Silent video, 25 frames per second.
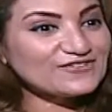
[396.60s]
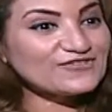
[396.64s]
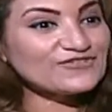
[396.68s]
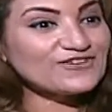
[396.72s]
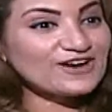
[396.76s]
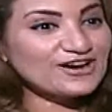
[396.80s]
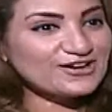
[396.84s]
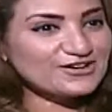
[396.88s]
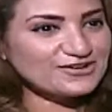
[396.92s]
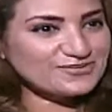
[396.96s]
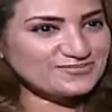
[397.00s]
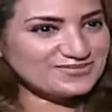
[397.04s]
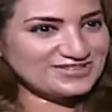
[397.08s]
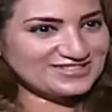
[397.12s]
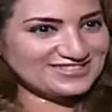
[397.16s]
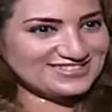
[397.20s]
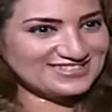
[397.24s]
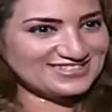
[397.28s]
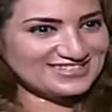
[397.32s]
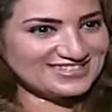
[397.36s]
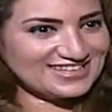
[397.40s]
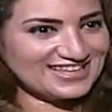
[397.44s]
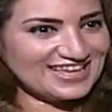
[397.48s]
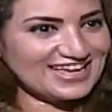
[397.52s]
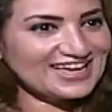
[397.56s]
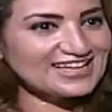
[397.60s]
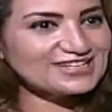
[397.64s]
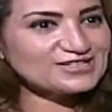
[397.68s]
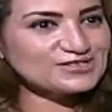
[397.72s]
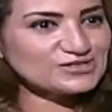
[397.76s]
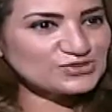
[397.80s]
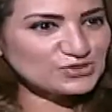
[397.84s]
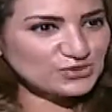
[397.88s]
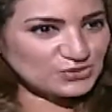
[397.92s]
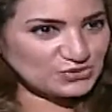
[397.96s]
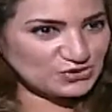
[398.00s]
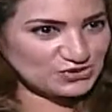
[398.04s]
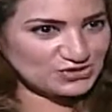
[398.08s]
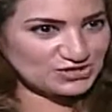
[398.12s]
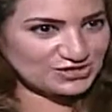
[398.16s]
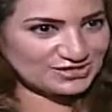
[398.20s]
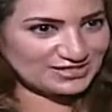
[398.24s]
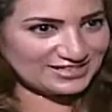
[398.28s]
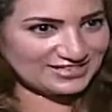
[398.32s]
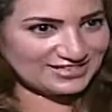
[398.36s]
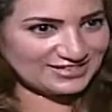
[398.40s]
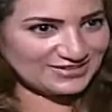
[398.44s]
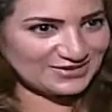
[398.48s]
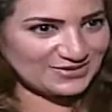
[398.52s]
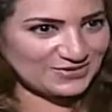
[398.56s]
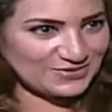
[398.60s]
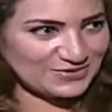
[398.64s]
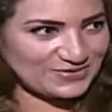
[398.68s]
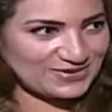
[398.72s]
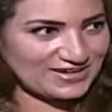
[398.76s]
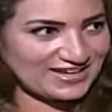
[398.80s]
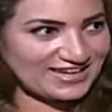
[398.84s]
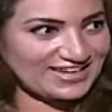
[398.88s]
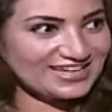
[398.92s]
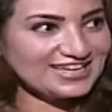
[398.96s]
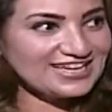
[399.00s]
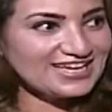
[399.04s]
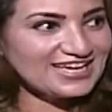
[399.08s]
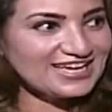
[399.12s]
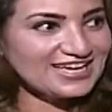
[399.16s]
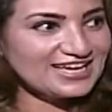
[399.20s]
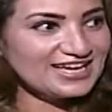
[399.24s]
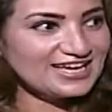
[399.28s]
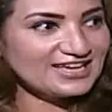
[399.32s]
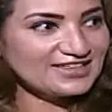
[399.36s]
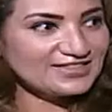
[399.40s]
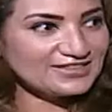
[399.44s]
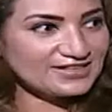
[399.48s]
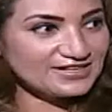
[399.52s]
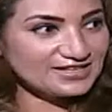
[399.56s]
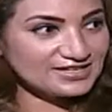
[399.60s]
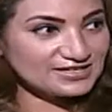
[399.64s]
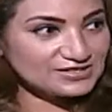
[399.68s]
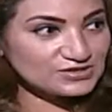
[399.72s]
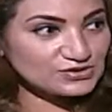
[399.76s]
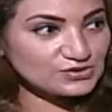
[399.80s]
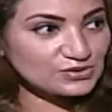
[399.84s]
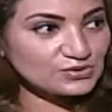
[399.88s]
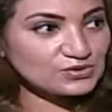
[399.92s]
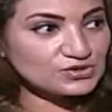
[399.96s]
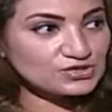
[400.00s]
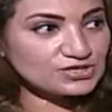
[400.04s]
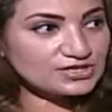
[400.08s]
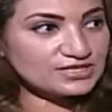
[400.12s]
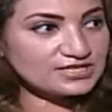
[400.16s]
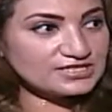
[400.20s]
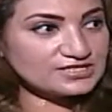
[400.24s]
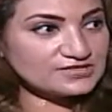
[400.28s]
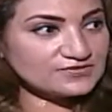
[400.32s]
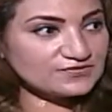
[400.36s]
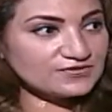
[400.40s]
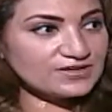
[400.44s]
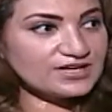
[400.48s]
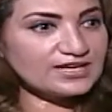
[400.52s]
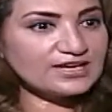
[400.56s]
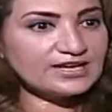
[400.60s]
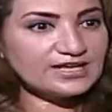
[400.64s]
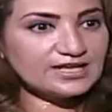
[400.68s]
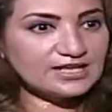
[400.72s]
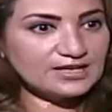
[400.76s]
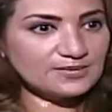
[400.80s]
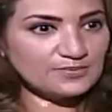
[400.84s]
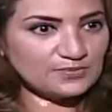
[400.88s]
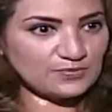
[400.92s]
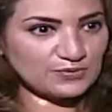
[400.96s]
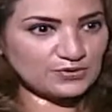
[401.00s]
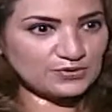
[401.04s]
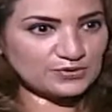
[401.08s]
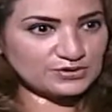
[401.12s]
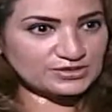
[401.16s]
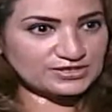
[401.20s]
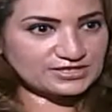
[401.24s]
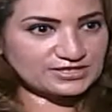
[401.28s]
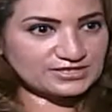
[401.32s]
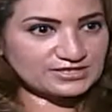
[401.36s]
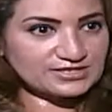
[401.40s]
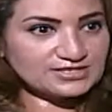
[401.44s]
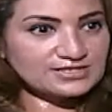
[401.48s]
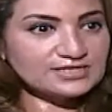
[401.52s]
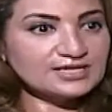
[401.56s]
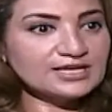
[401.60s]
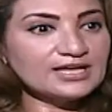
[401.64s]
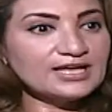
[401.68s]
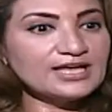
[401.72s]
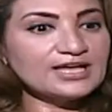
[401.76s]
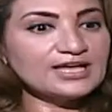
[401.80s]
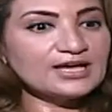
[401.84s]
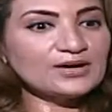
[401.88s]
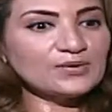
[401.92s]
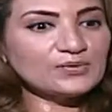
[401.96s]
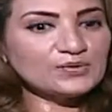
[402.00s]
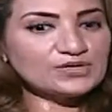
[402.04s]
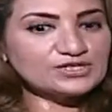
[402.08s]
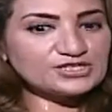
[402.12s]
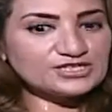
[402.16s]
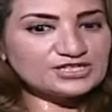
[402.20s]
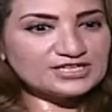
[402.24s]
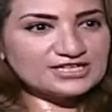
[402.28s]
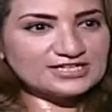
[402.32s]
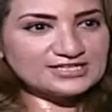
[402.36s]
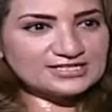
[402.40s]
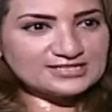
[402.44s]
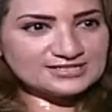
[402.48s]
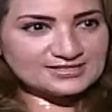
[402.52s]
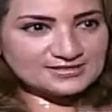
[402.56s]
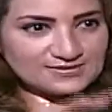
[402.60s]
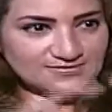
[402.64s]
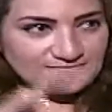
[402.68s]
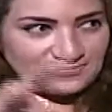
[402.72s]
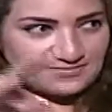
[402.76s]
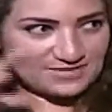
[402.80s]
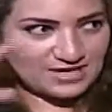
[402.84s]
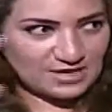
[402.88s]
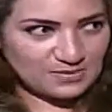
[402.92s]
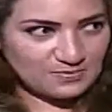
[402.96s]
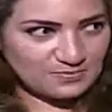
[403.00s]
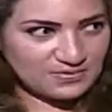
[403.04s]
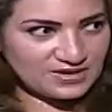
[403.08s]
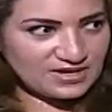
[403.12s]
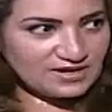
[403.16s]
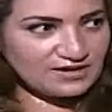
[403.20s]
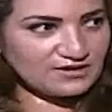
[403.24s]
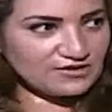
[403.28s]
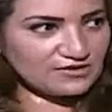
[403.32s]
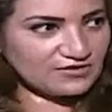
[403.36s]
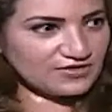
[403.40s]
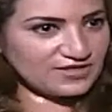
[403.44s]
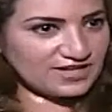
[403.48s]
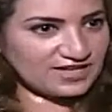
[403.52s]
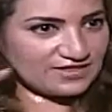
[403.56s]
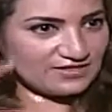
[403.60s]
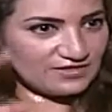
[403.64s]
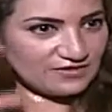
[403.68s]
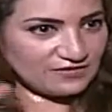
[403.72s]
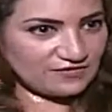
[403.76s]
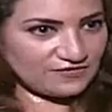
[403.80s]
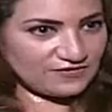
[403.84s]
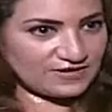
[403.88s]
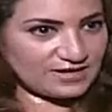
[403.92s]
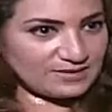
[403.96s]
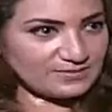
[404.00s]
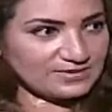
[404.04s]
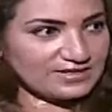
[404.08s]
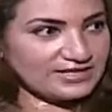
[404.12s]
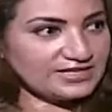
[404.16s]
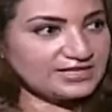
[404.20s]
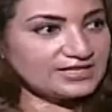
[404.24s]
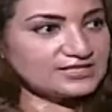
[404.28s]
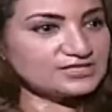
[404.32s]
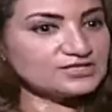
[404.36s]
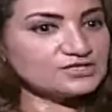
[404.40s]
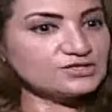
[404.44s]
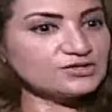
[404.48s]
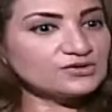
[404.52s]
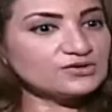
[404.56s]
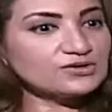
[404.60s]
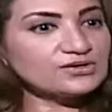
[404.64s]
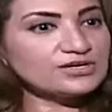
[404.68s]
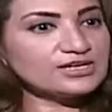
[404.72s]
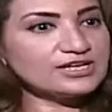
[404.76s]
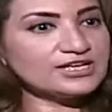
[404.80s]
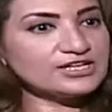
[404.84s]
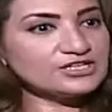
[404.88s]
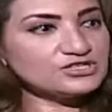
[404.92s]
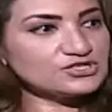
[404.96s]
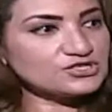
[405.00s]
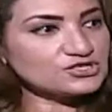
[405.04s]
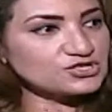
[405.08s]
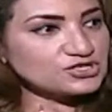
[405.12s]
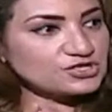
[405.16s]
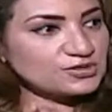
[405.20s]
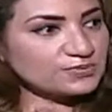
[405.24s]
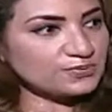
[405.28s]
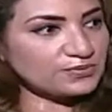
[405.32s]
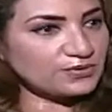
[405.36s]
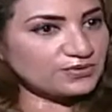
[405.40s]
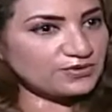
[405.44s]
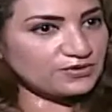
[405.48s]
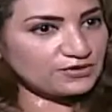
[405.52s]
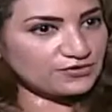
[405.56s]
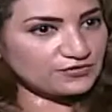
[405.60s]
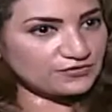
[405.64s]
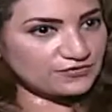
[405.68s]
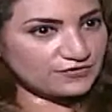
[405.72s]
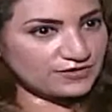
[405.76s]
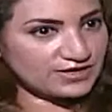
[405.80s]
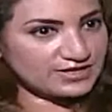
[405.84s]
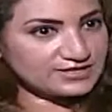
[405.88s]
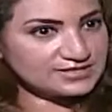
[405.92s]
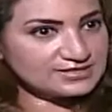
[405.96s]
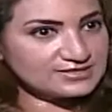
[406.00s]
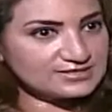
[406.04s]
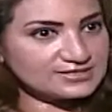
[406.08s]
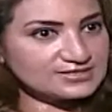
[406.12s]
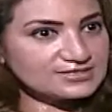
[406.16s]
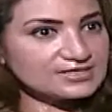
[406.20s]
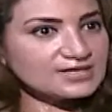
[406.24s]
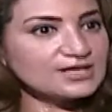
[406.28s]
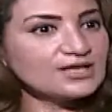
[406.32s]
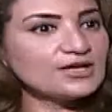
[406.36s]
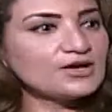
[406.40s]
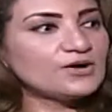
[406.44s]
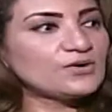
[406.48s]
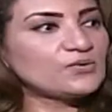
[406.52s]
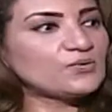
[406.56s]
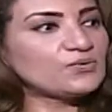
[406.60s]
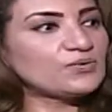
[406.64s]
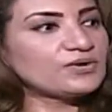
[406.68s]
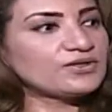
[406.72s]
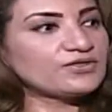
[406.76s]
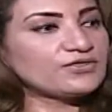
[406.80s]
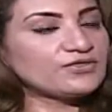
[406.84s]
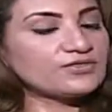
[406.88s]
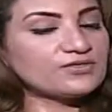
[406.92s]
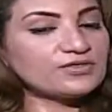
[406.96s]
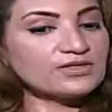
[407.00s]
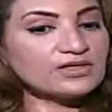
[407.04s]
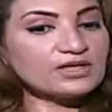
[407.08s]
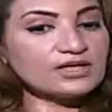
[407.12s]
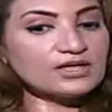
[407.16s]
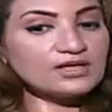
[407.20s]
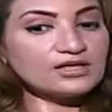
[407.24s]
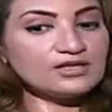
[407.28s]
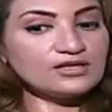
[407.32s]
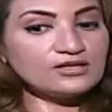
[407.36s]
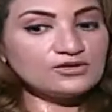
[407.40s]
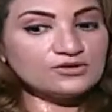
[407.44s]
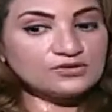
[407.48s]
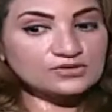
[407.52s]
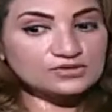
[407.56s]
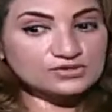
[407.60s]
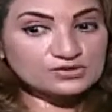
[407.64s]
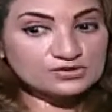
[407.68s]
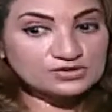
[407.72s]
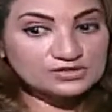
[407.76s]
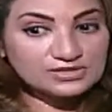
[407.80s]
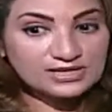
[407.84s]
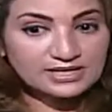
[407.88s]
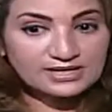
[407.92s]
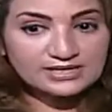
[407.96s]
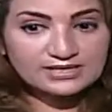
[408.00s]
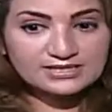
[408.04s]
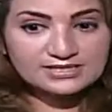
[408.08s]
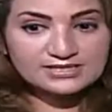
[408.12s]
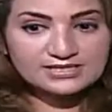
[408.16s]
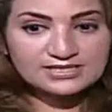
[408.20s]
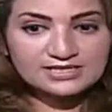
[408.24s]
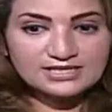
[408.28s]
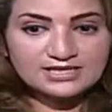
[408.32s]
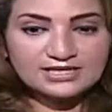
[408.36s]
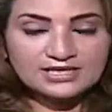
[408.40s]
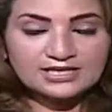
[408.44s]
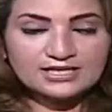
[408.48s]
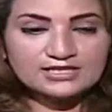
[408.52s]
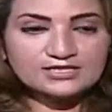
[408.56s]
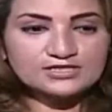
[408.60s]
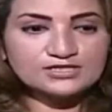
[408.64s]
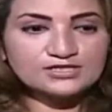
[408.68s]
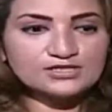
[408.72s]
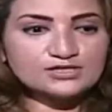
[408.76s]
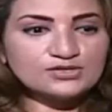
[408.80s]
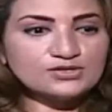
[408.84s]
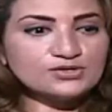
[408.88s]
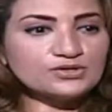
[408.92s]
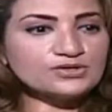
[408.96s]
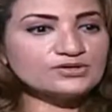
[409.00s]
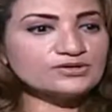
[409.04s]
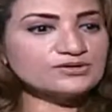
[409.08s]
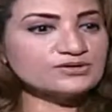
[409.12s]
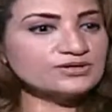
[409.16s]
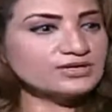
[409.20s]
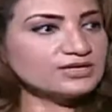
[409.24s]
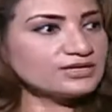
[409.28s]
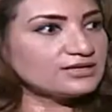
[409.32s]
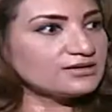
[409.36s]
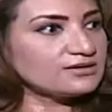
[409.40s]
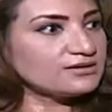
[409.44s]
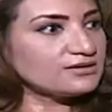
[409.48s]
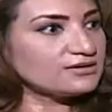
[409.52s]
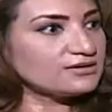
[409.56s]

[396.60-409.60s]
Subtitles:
environment and social. Okay, the social is very important, which is bigger than the family. It's your relationship with your friends, with your society. It's your